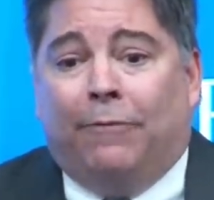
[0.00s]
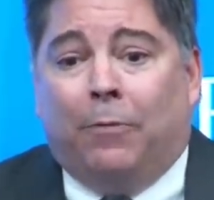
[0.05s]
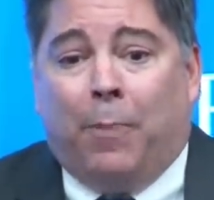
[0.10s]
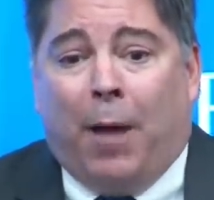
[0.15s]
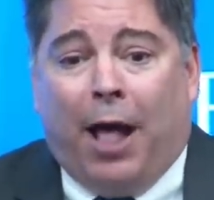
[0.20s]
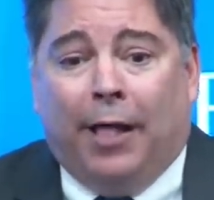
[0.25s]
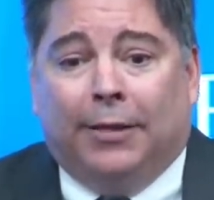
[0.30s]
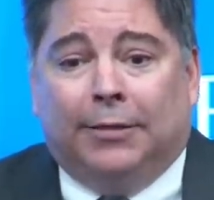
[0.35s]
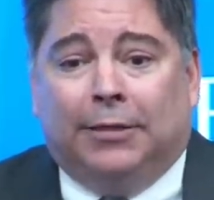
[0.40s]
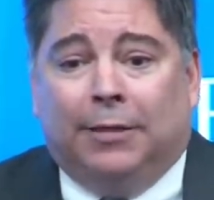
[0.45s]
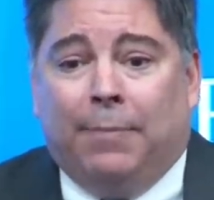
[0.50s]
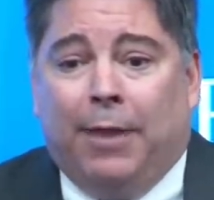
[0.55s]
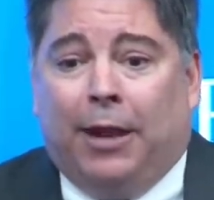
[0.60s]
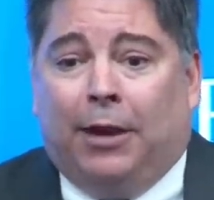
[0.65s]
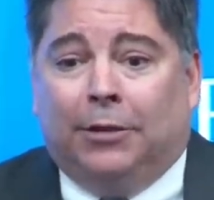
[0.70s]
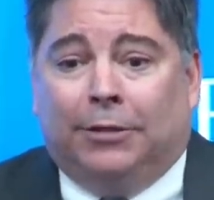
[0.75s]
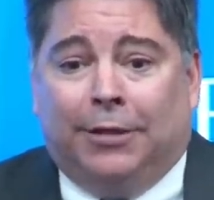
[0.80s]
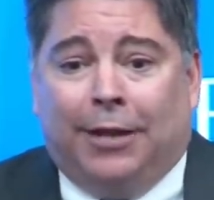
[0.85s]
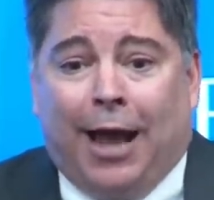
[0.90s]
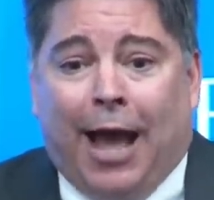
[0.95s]
for
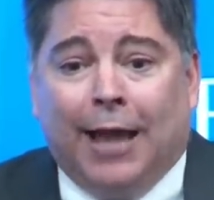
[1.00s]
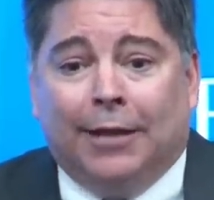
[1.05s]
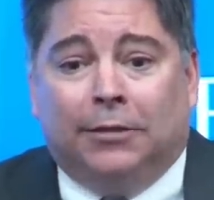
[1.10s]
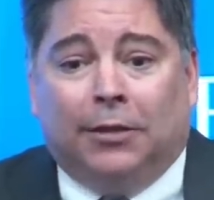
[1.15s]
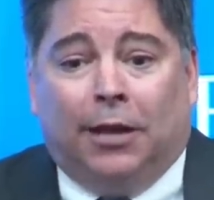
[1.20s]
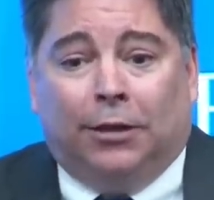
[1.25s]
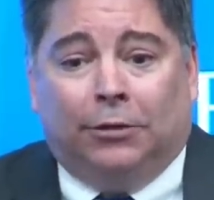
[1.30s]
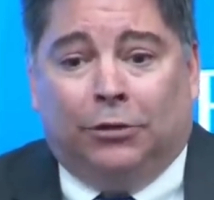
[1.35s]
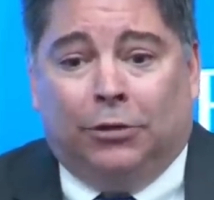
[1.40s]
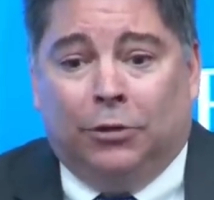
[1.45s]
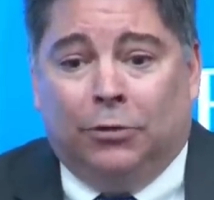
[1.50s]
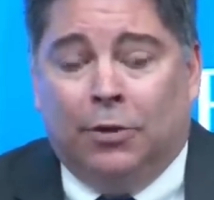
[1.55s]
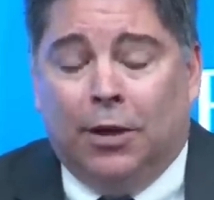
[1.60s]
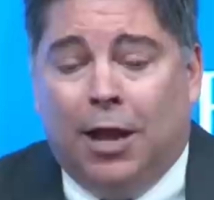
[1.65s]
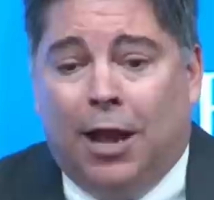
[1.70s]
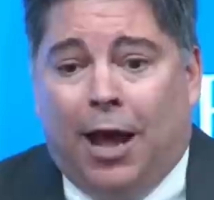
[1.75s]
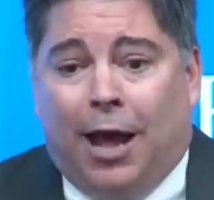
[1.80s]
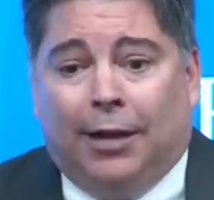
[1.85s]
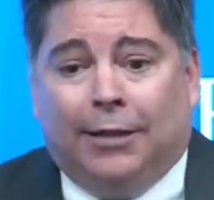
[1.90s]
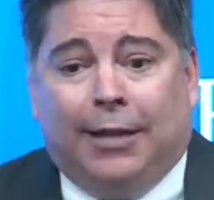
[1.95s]
policymakers that I talk to
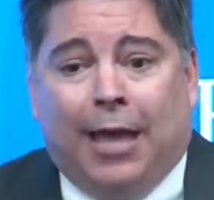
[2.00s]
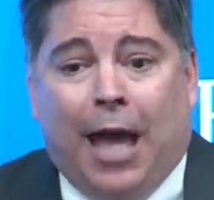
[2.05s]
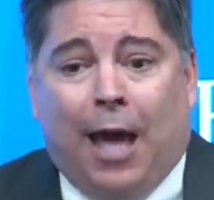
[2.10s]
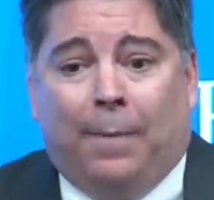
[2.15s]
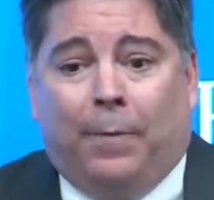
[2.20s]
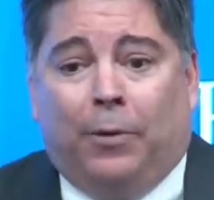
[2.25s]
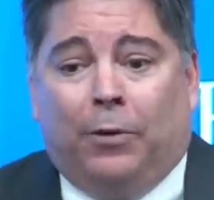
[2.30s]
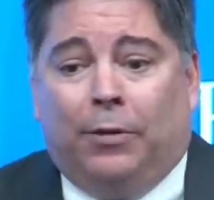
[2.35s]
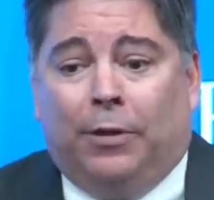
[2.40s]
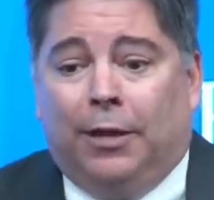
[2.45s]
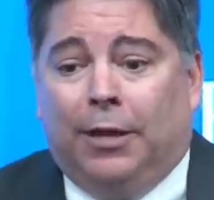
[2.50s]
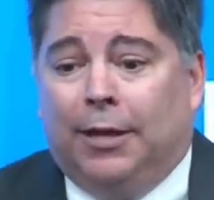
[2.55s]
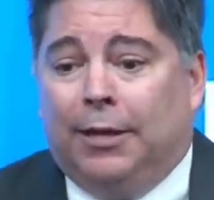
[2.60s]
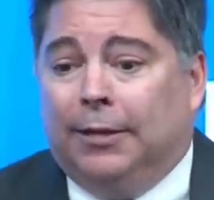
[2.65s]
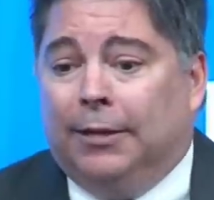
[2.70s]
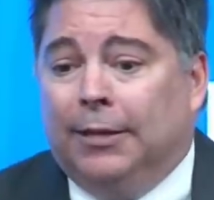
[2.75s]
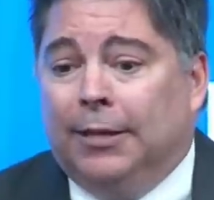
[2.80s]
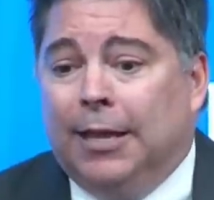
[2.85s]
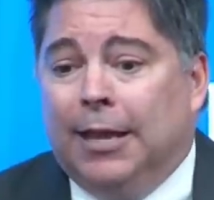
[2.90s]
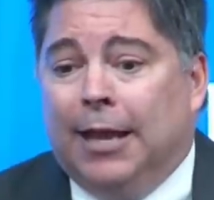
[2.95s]
on Capitol
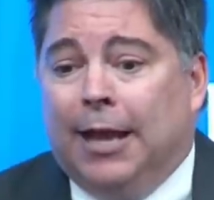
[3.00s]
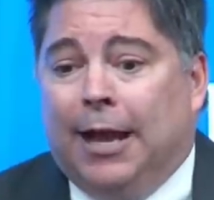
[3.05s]
Hill.